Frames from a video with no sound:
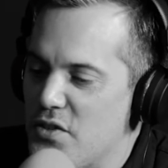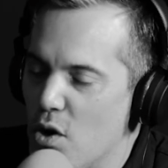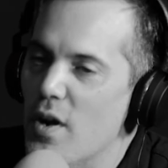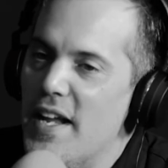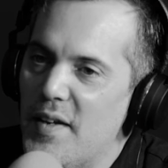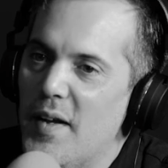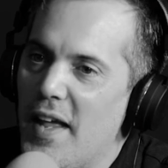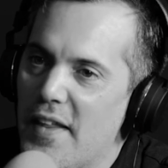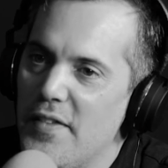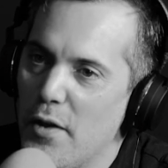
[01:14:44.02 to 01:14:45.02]

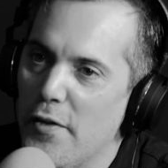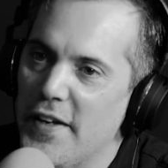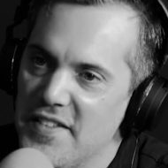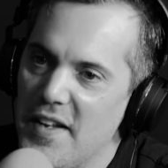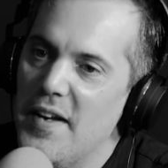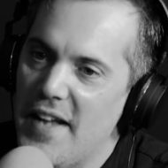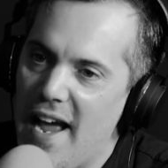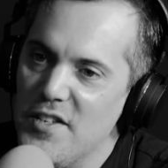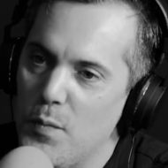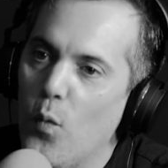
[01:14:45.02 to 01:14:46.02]
The other thing is it
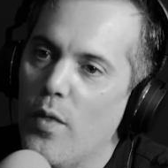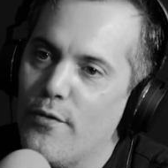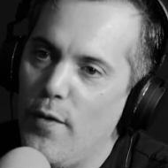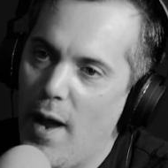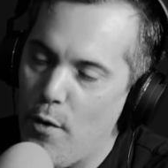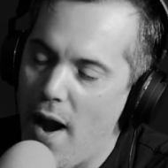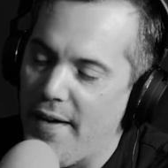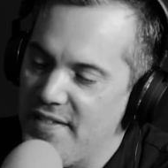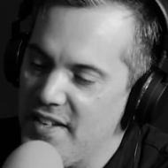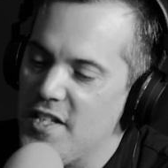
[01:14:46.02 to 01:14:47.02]
has, through that
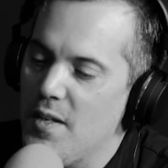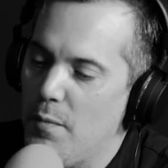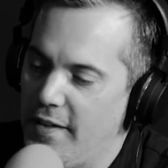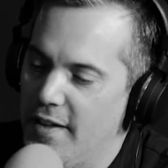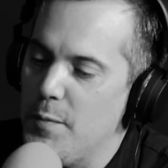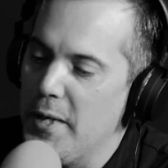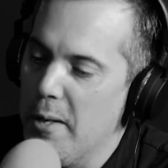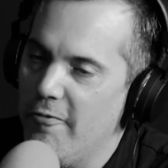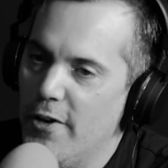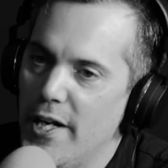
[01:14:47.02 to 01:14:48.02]
practice, it's something that's
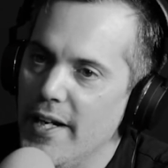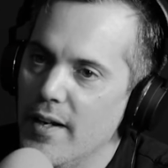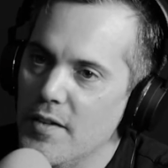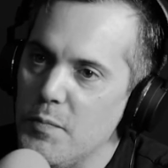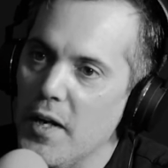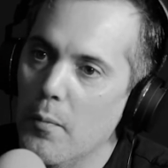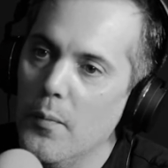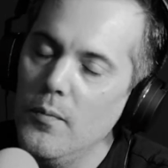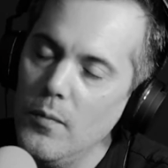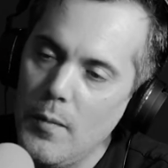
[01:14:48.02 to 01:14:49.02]
become
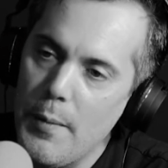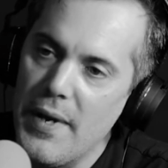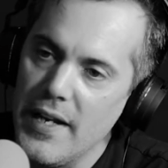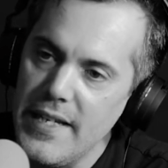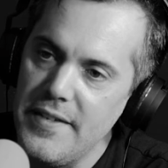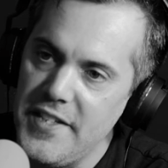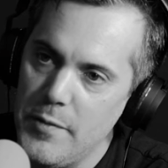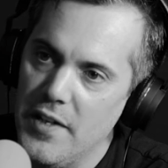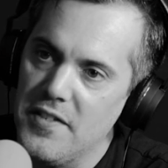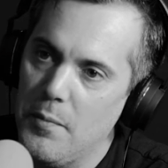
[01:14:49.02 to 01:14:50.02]
maybe not
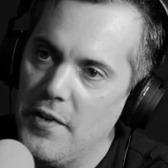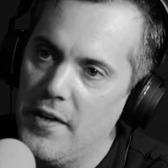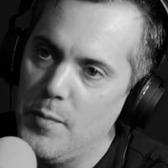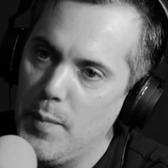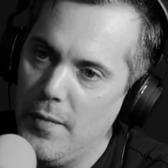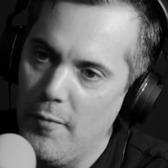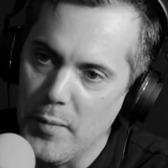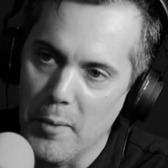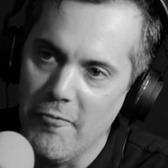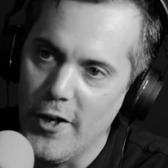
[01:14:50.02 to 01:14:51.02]
easy, but it's something that
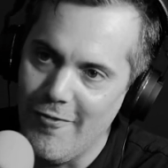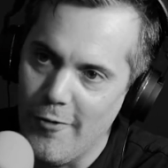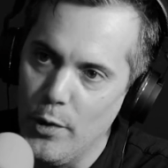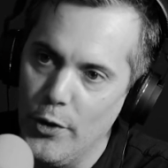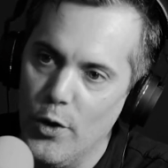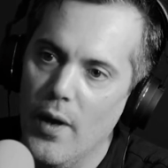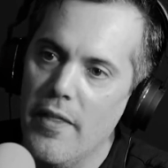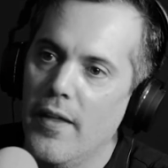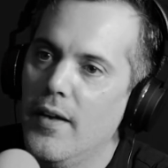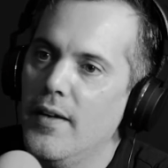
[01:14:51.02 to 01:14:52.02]
I've become very familiar with.